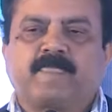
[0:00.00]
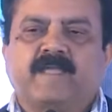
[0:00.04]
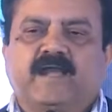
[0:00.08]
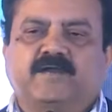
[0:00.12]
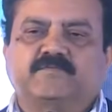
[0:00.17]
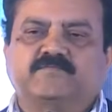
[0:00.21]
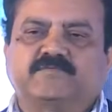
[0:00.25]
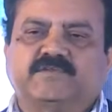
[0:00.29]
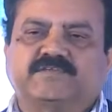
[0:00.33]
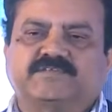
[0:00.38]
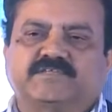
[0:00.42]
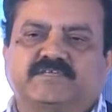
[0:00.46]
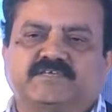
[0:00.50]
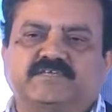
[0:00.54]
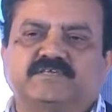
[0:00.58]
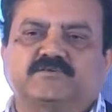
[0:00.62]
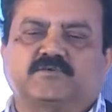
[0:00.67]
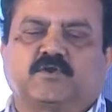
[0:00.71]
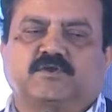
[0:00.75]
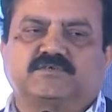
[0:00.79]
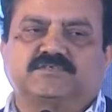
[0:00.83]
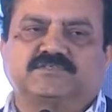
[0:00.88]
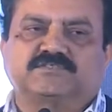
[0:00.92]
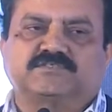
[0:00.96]
And we are taking
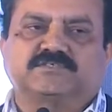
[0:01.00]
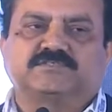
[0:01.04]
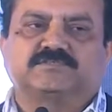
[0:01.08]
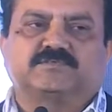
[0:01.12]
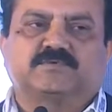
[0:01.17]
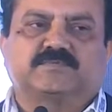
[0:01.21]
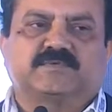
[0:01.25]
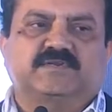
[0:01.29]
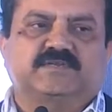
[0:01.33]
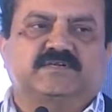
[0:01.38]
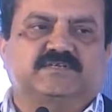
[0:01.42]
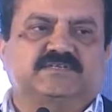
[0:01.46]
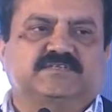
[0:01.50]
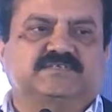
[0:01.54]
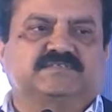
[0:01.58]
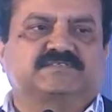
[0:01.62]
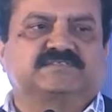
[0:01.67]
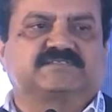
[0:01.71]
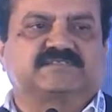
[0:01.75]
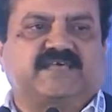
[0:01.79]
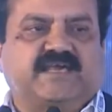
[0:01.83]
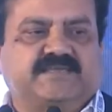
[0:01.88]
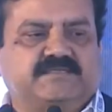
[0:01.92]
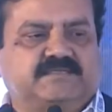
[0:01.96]
cognizance of learning
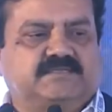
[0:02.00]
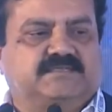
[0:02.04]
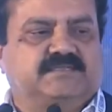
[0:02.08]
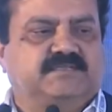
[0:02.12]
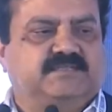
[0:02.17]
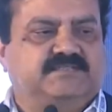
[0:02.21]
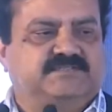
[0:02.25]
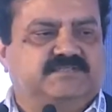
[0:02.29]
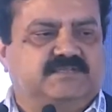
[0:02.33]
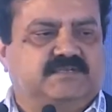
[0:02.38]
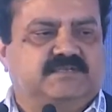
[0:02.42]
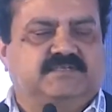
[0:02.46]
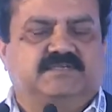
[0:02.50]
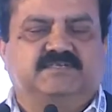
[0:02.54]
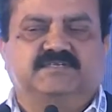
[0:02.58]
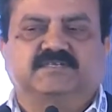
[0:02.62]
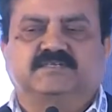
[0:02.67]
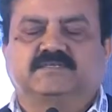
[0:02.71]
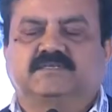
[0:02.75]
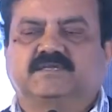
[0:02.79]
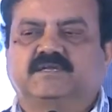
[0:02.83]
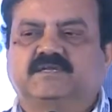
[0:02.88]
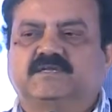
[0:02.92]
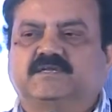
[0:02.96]
cycle and the
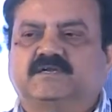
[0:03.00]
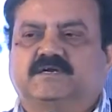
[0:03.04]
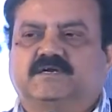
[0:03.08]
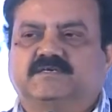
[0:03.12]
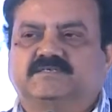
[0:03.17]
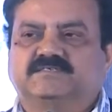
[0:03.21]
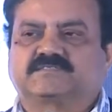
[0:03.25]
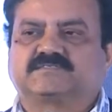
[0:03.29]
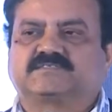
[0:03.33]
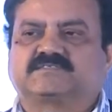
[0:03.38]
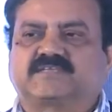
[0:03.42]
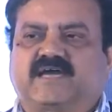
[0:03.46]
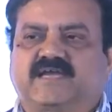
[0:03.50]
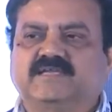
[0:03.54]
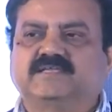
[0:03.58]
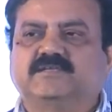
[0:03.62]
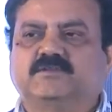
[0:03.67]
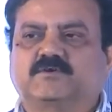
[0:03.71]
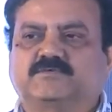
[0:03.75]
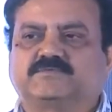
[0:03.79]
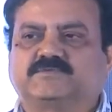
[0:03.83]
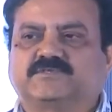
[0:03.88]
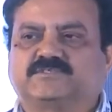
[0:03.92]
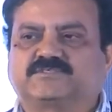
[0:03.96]
learning
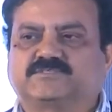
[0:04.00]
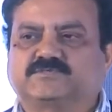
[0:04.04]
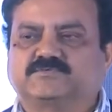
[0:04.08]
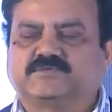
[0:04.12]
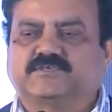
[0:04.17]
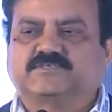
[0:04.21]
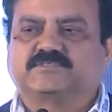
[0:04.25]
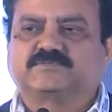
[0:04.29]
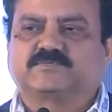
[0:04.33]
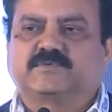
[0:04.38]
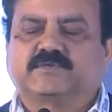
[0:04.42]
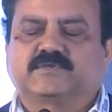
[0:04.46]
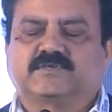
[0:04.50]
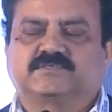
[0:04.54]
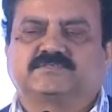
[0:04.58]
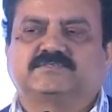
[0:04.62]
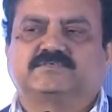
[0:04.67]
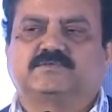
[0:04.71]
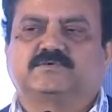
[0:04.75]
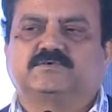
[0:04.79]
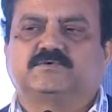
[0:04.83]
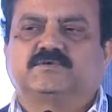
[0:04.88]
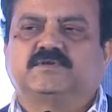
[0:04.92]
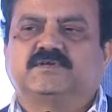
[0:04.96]
style of the students, because
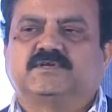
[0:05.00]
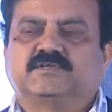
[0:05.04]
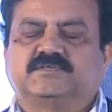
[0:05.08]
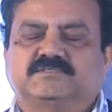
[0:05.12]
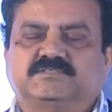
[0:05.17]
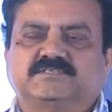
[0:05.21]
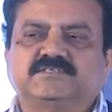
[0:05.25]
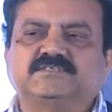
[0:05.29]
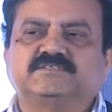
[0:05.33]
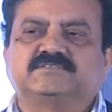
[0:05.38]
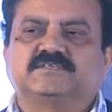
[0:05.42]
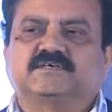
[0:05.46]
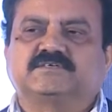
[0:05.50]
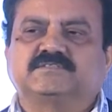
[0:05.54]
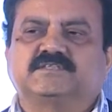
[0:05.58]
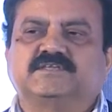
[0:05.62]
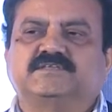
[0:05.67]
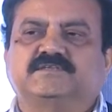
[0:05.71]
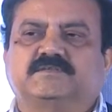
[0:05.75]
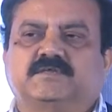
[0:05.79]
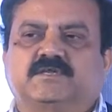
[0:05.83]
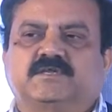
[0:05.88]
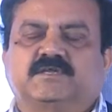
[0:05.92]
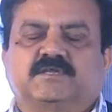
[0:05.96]
these are
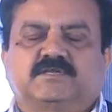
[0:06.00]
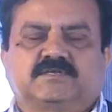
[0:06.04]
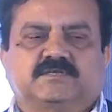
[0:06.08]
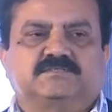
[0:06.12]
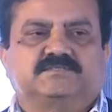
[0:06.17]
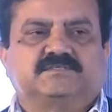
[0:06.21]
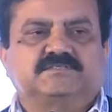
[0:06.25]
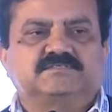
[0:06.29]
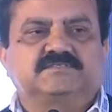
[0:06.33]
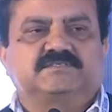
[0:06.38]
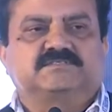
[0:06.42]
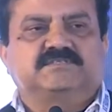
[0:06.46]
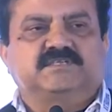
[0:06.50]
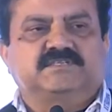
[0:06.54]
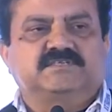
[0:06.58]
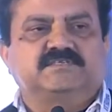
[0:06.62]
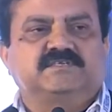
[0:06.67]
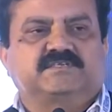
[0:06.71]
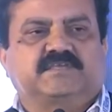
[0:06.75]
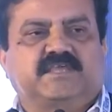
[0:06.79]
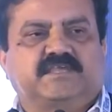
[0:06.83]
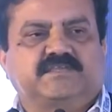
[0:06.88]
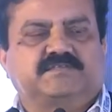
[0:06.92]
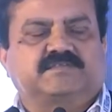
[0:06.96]
the
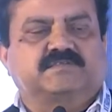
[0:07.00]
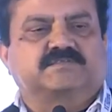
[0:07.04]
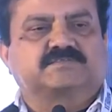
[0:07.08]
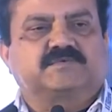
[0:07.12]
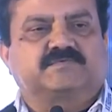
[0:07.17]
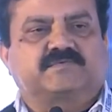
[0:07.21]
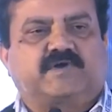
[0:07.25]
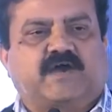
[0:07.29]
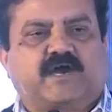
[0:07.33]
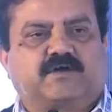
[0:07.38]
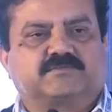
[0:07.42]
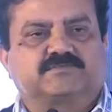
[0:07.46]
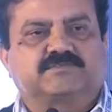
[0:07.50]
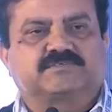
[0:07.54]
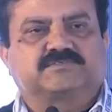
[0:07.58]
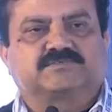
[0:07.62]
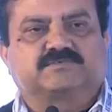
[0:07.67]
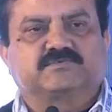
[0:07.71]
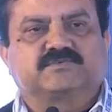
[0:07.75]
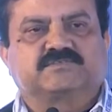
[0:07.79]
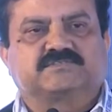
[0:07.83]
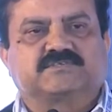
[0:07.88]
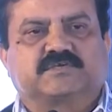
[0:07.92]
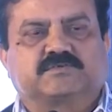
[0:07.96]
indicators of how the
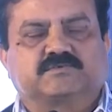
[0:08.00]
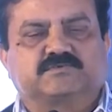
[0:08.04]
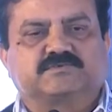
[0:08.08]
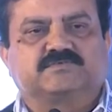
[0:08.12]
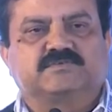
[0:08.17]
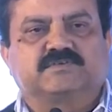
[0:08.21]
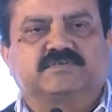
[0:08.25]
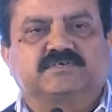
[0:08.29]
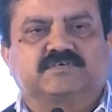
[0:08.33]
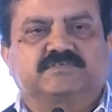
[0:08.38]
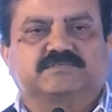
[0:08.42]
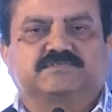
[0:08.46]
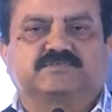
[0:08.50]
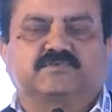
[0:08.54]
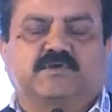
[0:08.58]
students are going to learn.